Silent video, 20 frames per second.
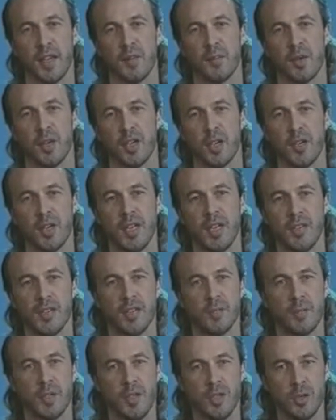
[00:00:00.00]
but you need
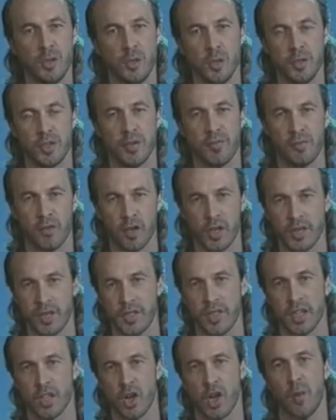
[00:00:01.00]
to use a
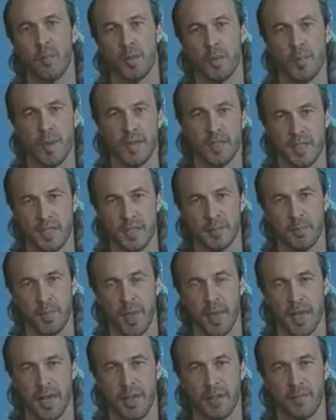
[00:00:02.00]
voicing that complements his
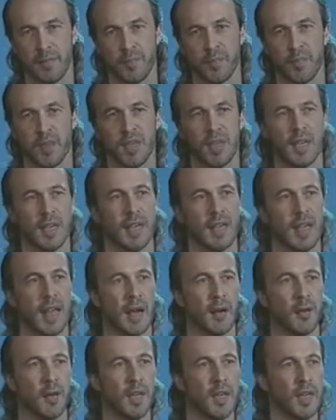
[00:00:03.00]
playing.
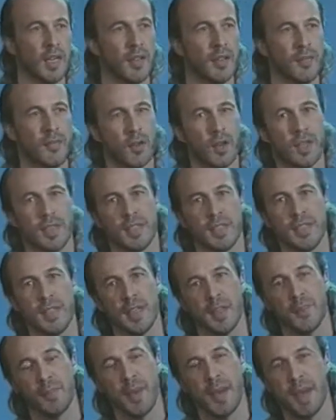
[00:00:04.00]
Now, the voicing that
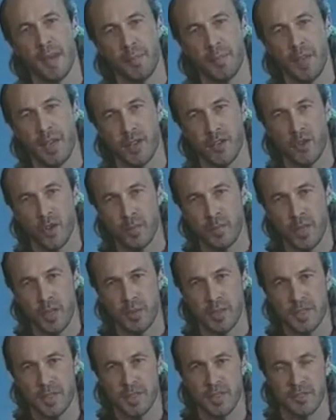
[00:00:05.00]
the piano player normally
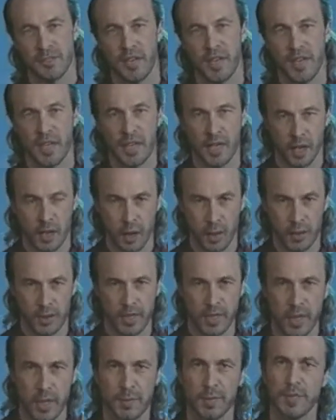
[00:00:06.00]
uses is fairly close.
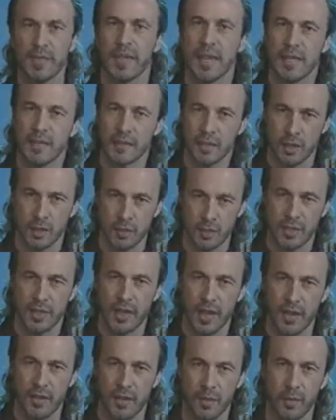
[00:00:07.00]
He keeps his hands close
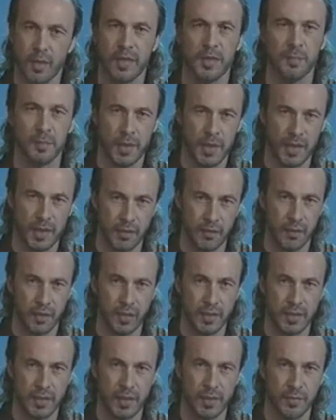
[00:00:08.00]
together when he's playing the
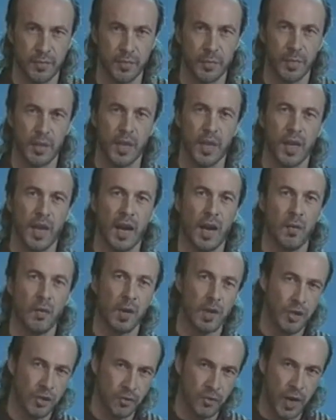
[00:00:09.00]
voicing. And
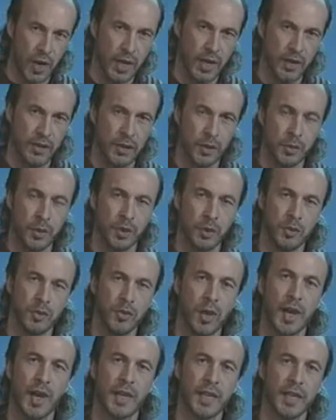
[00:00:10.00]
what you try and do is you
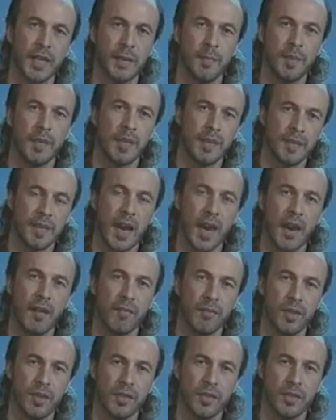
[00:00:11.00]
try and keep the guitar
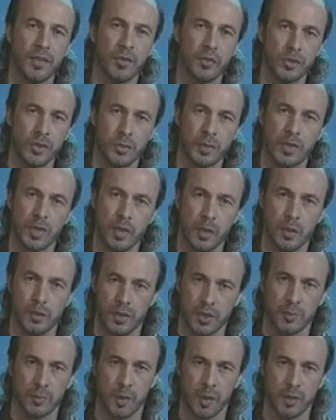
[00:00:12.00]
voicing also as close
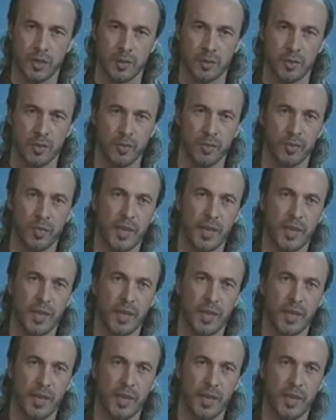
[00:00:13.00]
as possible.